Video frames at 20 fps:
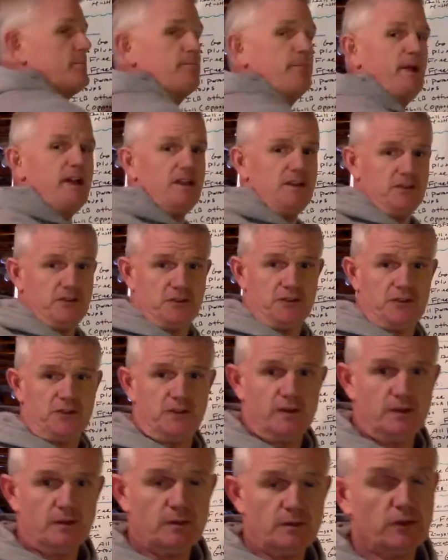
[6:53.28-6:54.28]

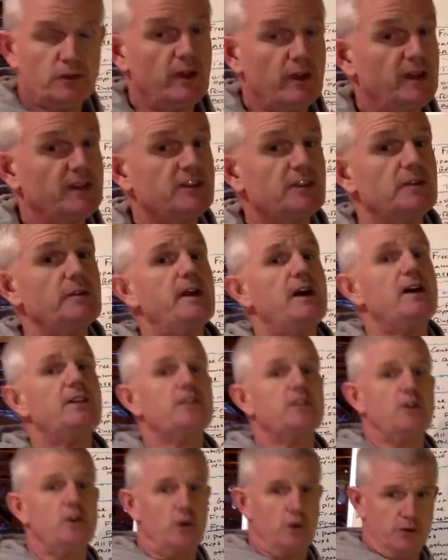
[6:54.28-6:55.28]
base, so that's
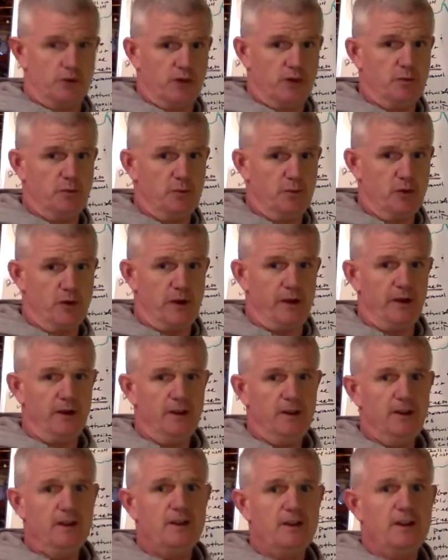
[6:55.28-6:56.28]
another coaching point.
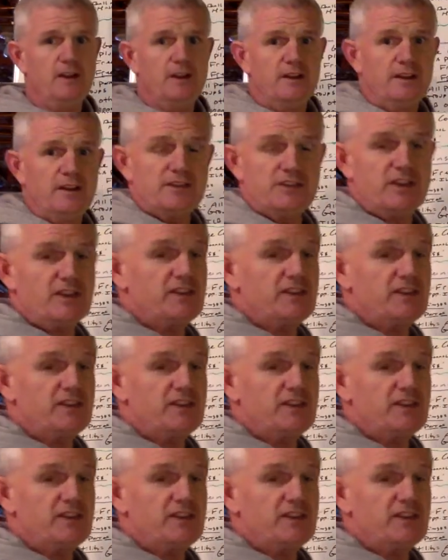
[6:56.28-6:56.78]
This